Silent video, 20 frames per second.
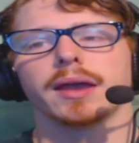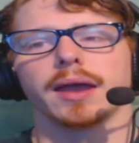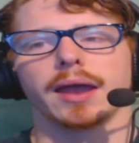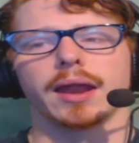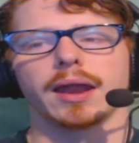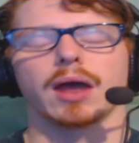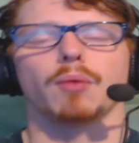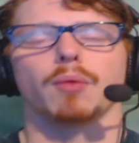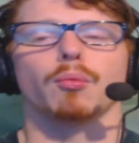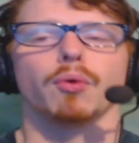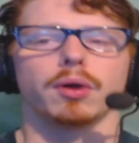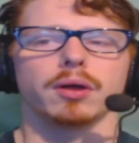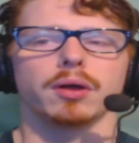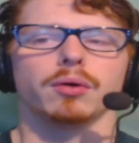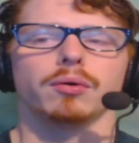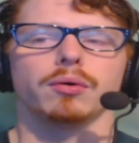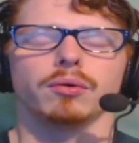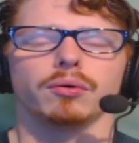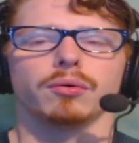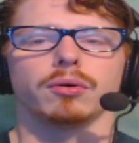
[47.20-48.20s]
And I want
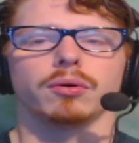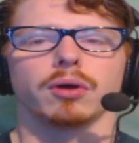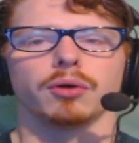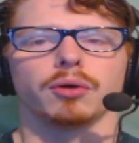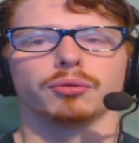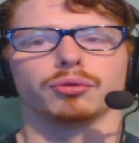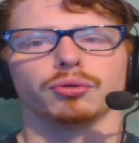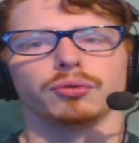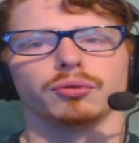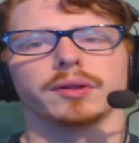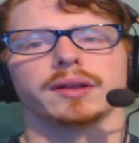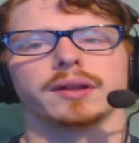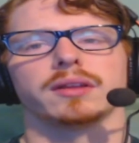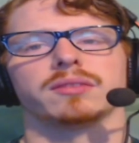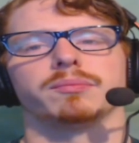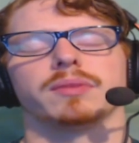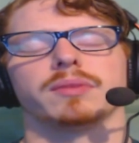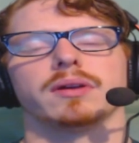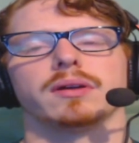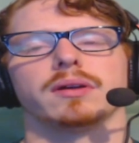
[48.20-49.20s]
to go through that
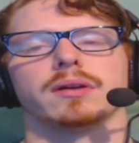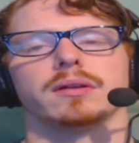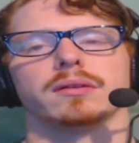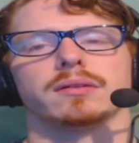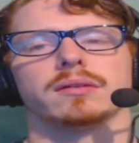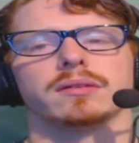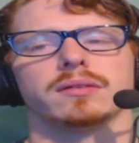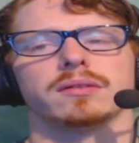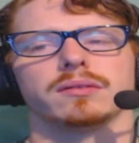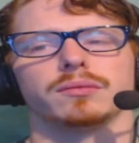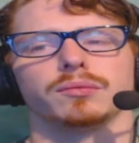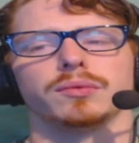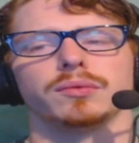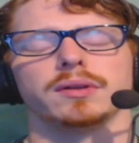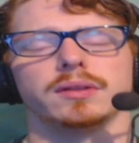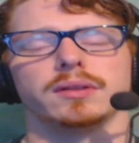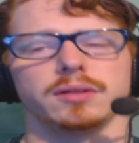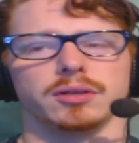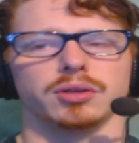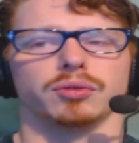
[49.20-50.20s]
experience
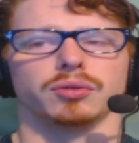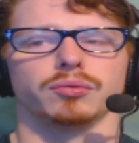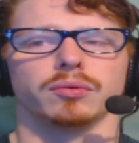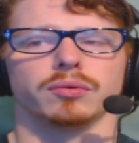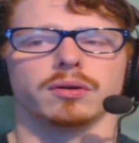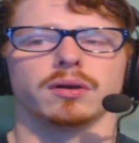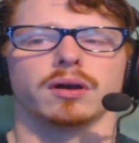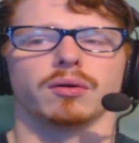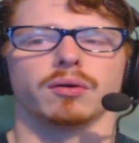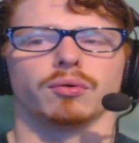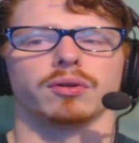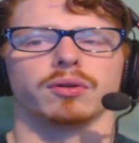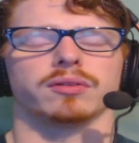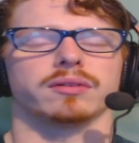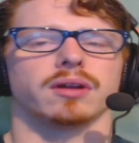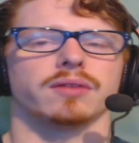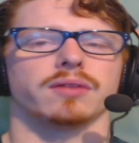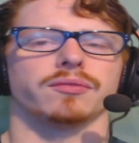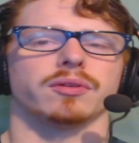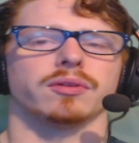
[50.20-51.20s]
with you. I want to
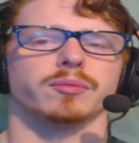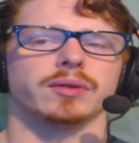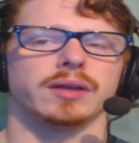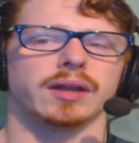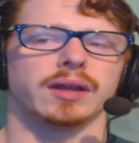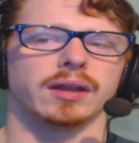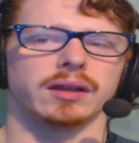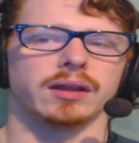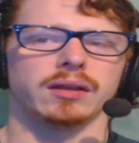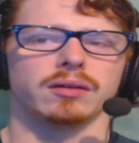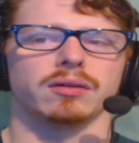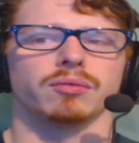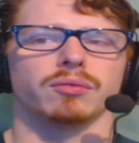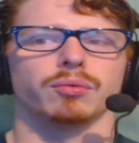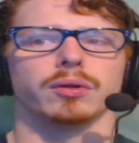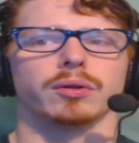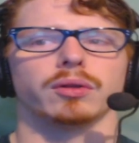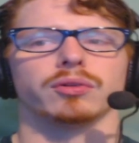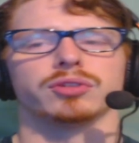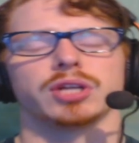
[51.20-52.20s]
start from the beginning,
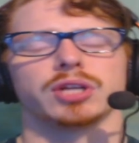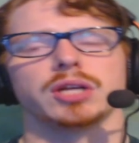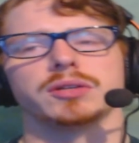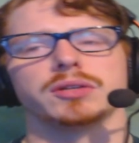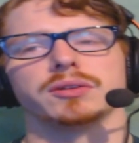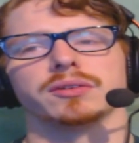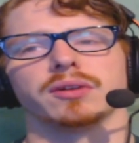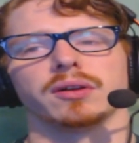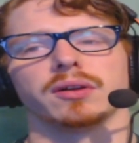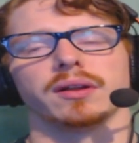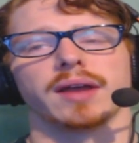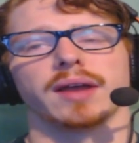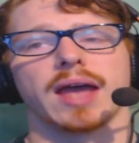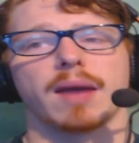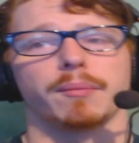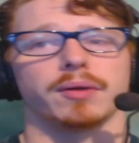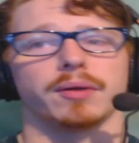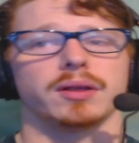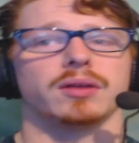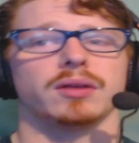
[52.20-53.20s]
when those changes started
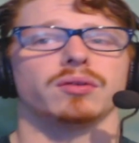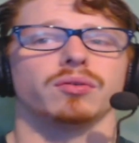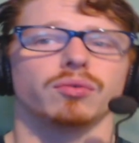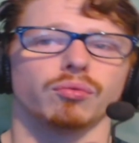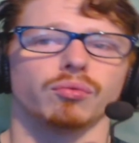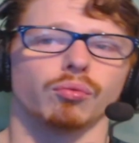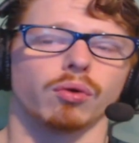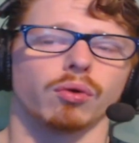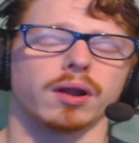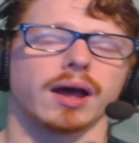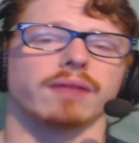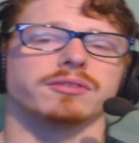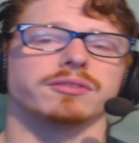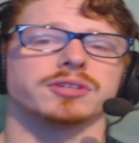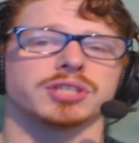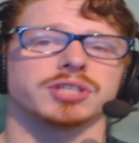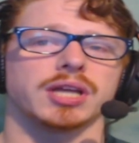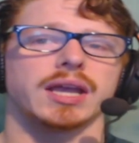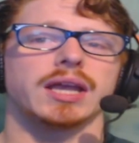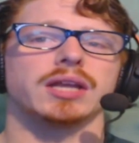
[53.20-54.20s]
happening, what I've
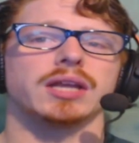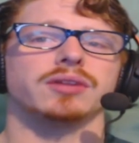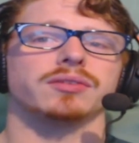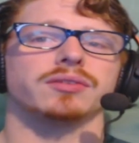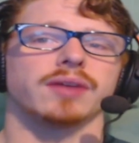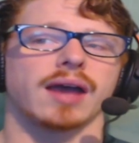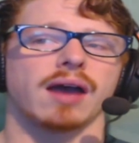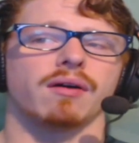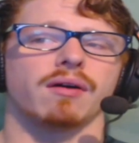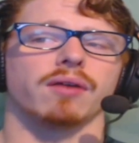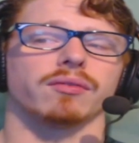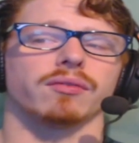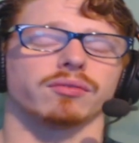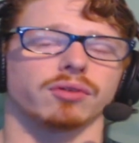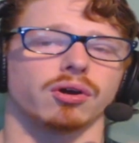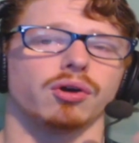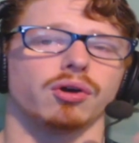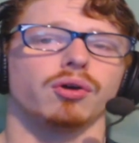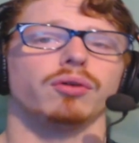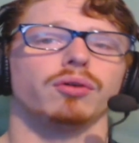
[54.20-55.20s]
changed, how I've
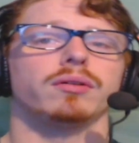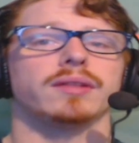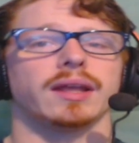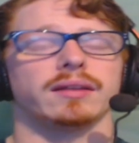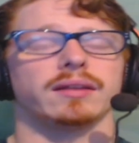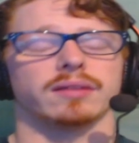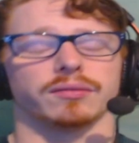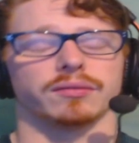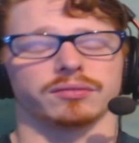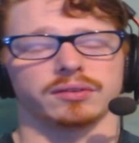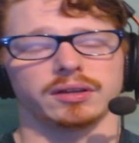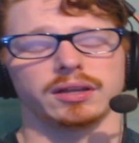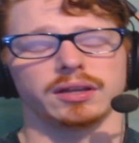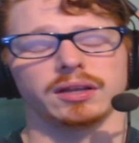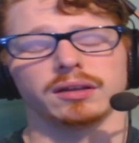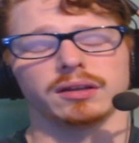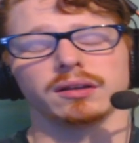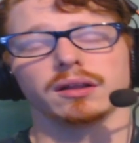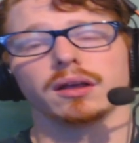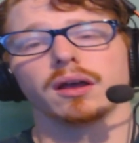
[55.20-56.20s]
grown, things I've
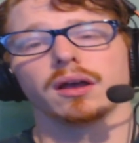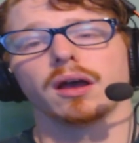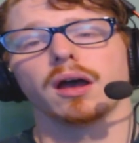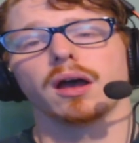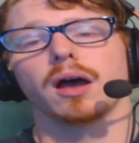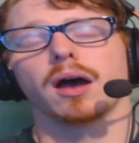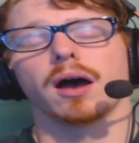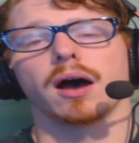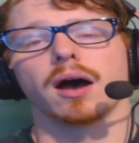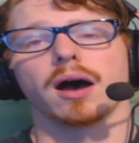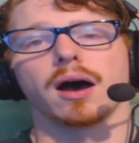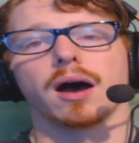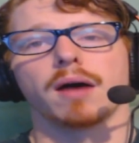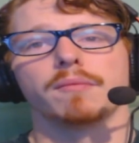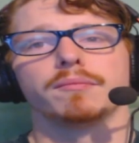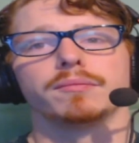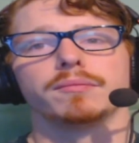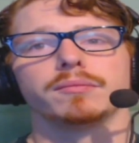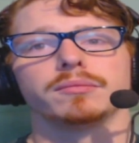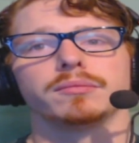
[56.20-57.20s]
seen,
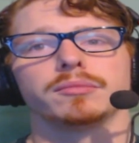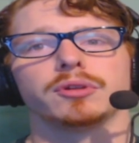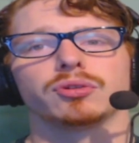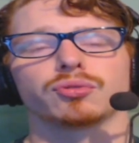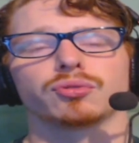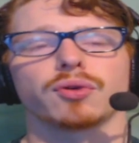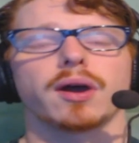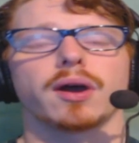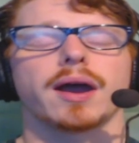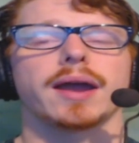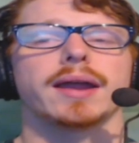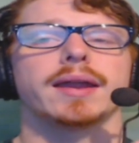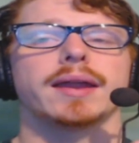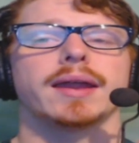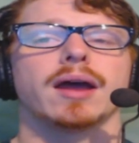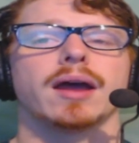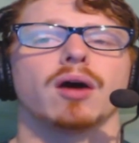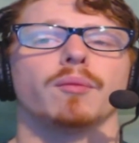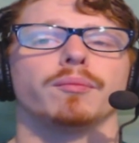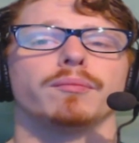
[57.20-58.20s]
um, to try and
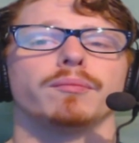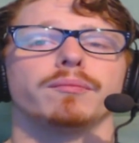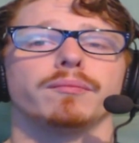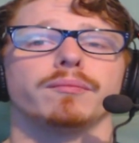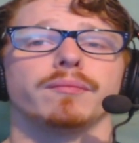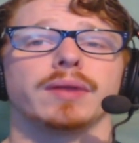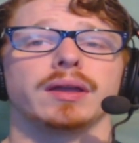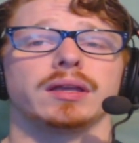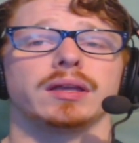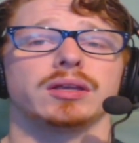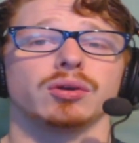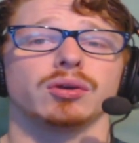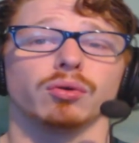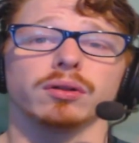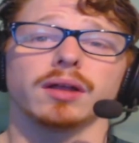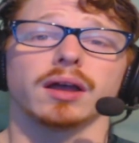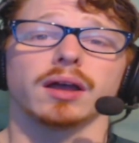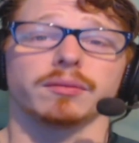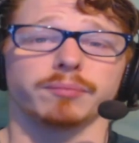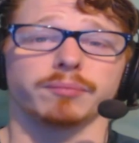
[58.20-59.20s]
help make your
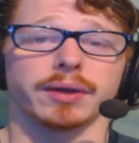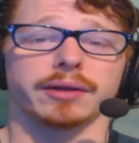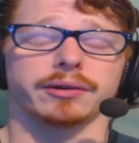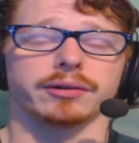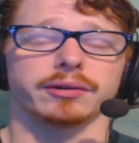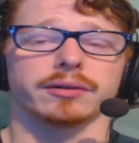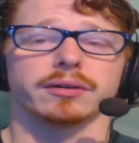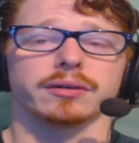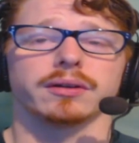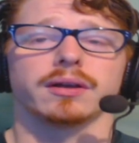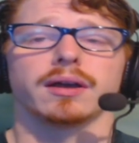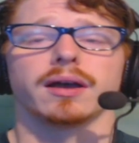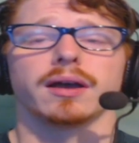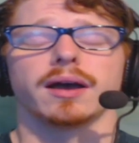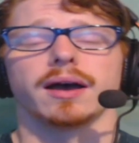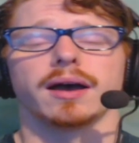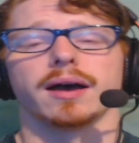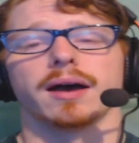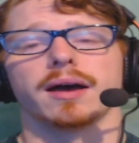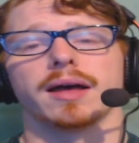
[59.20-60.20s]
life better.
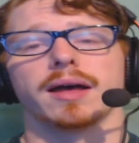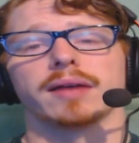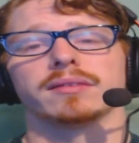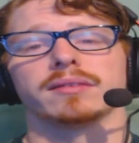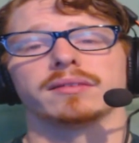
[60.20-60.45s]
Uh, that's